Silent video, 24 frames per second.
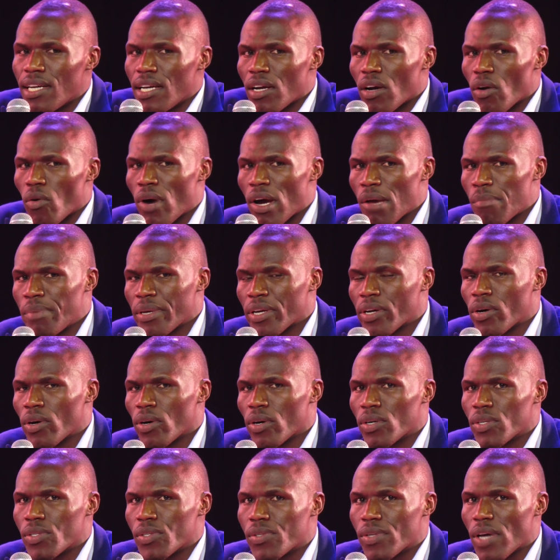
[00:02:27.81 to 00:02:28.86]
Why?
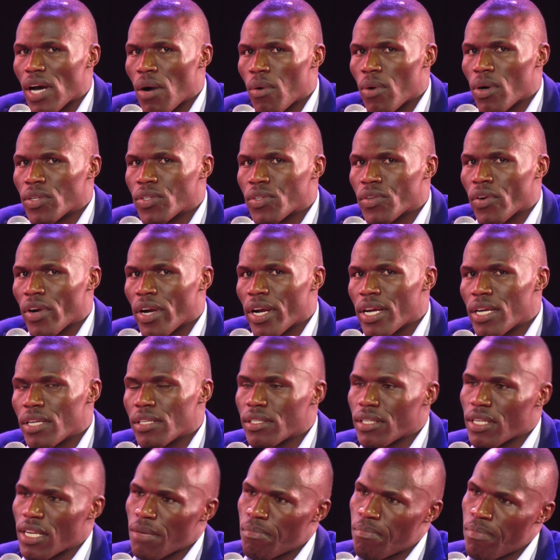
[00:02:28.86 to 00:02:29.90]
Because I was raised
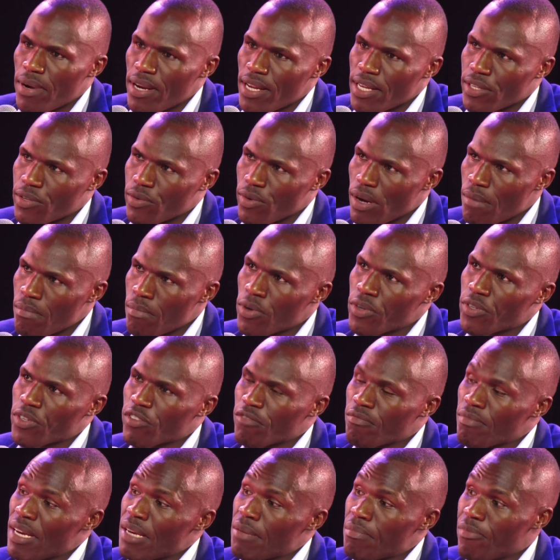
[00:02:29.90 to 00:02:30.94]
in a place where most of
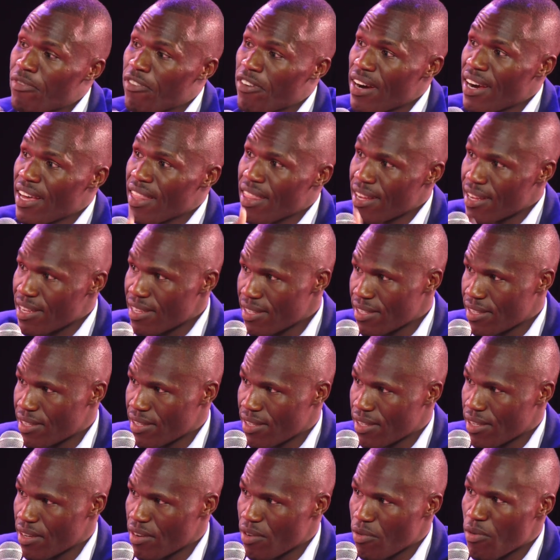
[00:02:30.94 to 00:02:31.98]
my fathers
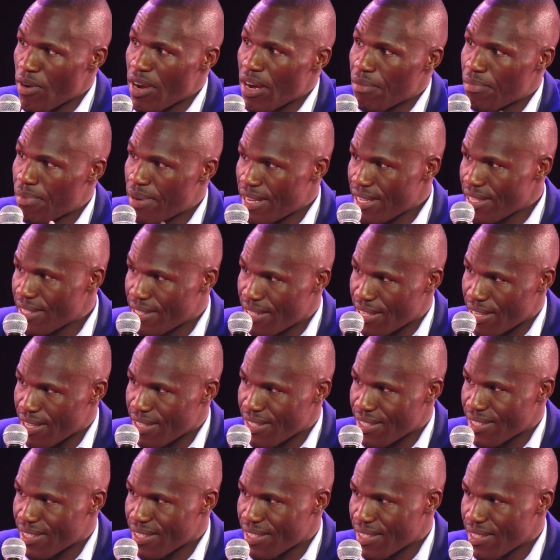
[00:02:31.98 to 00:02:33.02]
were
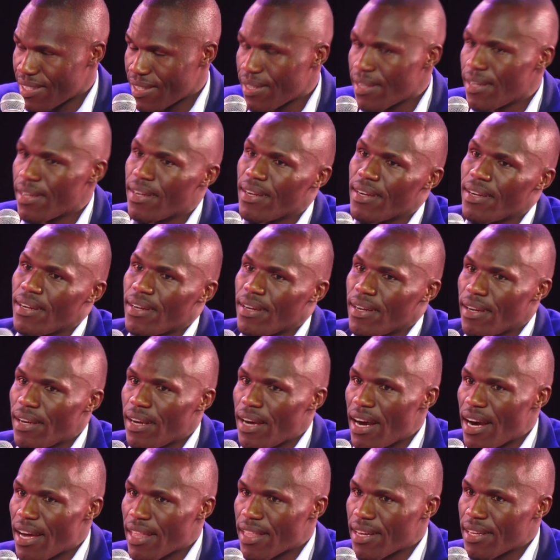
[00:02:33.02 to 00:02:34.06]
pastors.
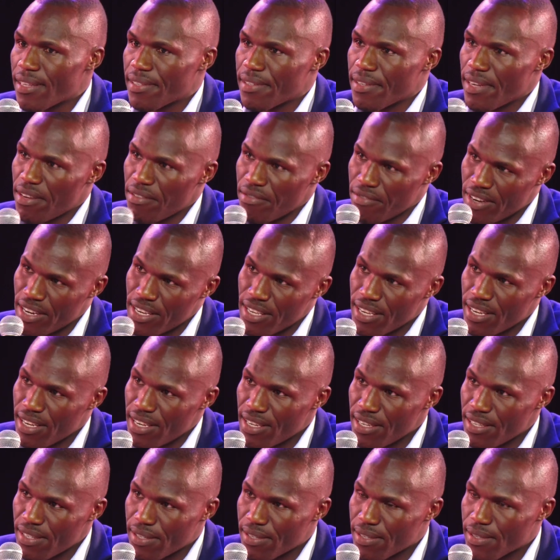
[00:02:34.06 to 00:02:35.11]
Others are
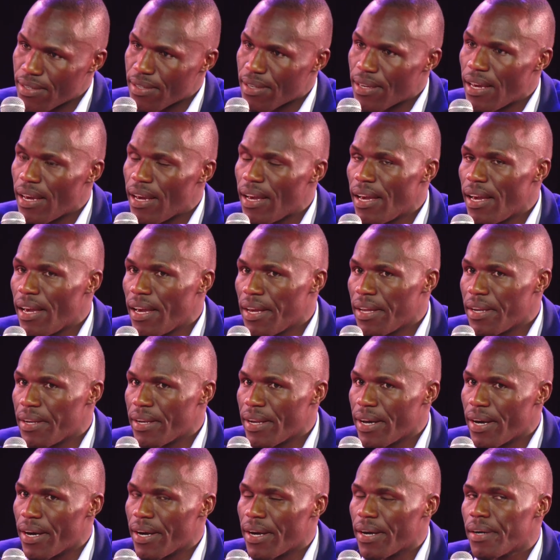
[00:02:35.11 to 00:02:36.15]
evangelists. And
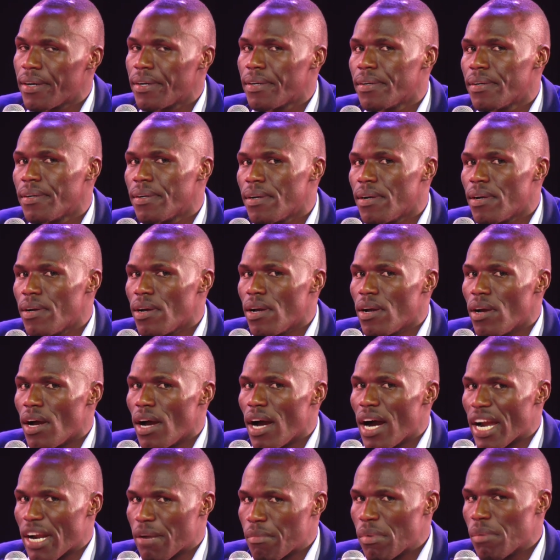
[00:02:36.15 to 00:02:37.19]
I
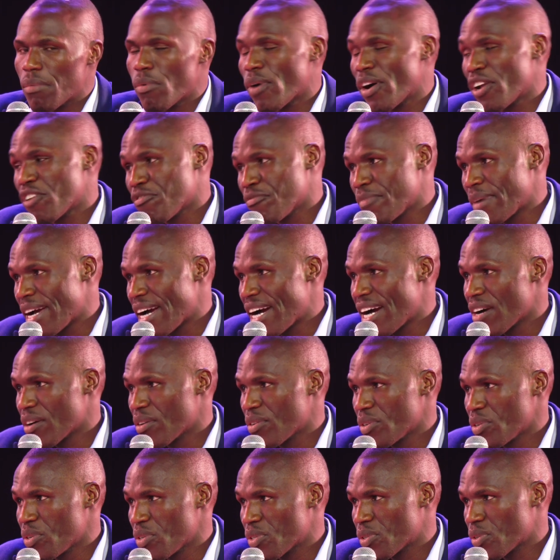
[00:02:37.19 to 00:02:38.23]
remember one of my uncles
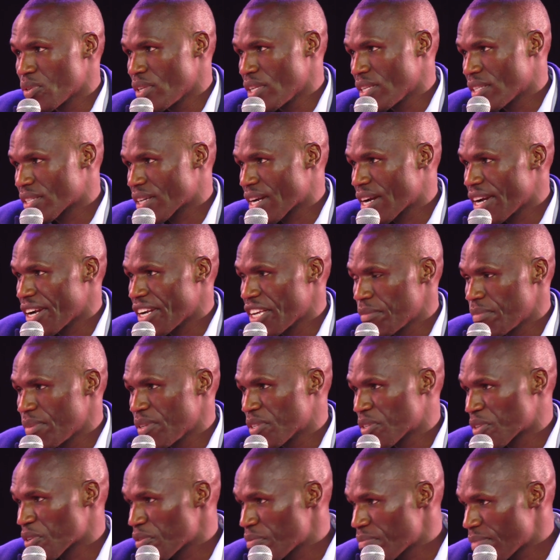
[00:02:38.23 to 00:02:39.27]
used to discourage me
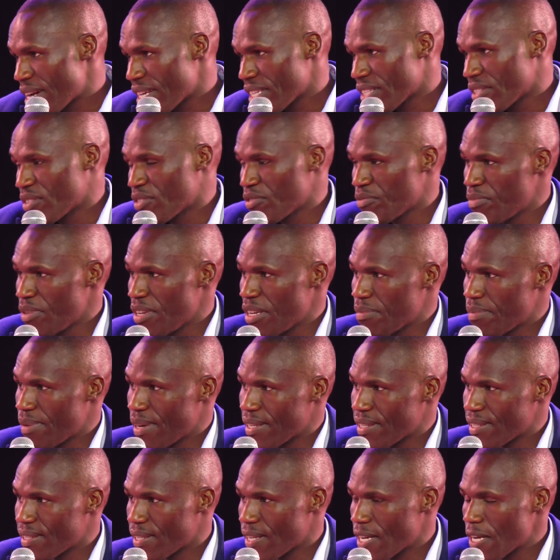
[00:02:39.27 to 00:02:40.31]
so much to be a
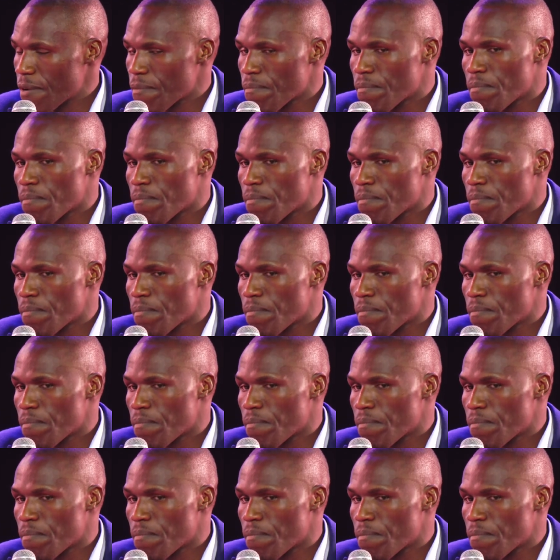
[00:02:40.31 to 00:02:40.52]
pastor.